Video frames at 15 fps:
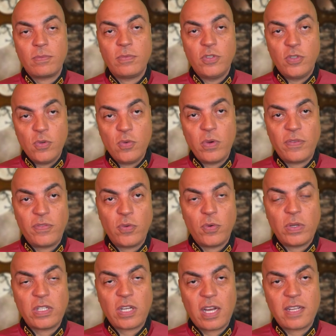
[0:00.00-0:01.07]
you if
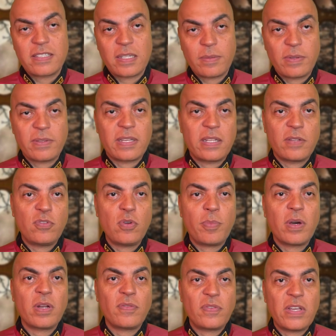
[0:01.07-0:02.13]
you're in contact with that. If you're
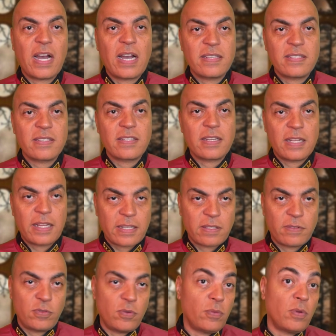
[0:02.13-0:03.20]
part of the ISIS
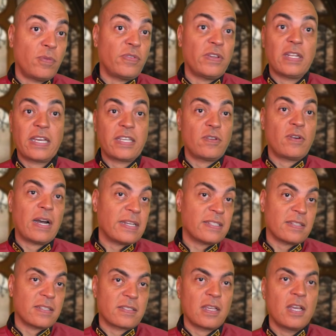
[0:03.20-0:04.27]
collective, you will feel like you're
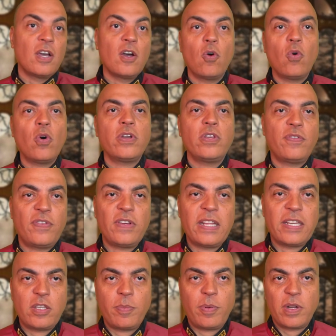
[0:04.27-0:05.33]
ISIS, or you feel
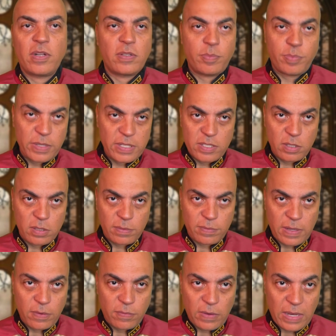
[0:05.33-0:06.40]
like you're part of the priesthood
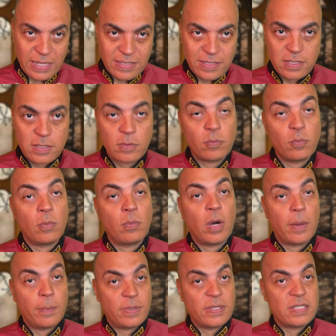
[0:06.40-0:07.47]
of ISIS.
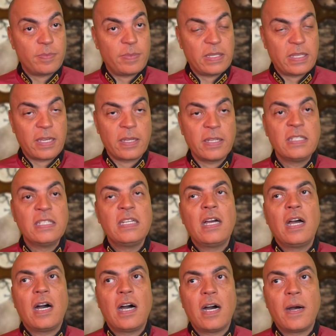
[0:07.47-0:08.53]
Humbly speaking,
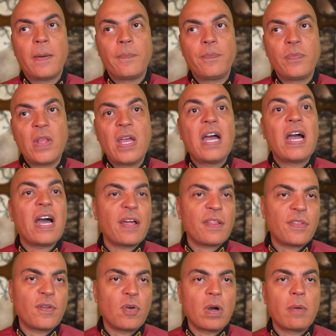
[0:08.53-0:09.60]

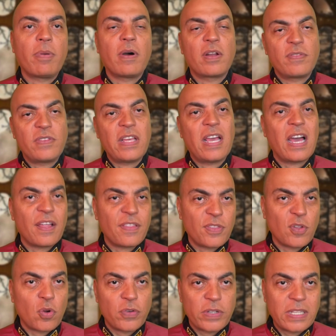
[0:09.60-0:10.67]
Hathor, part of the
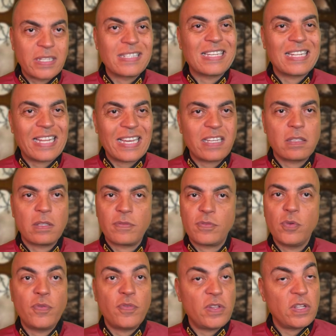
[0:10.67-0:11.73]
Hathorian collective.
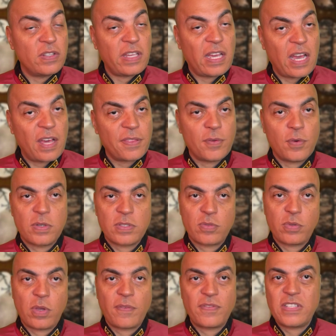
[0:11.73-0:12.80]
You feel the Hathor, so
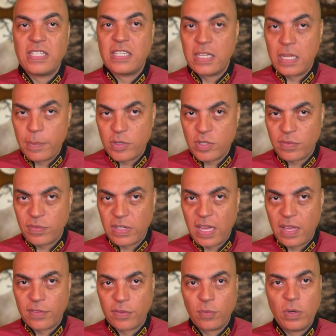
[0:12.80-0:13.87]
you have seen an image of an
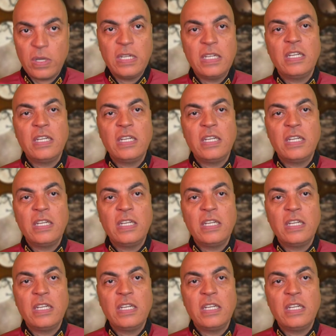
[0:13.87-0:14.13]
Hathor.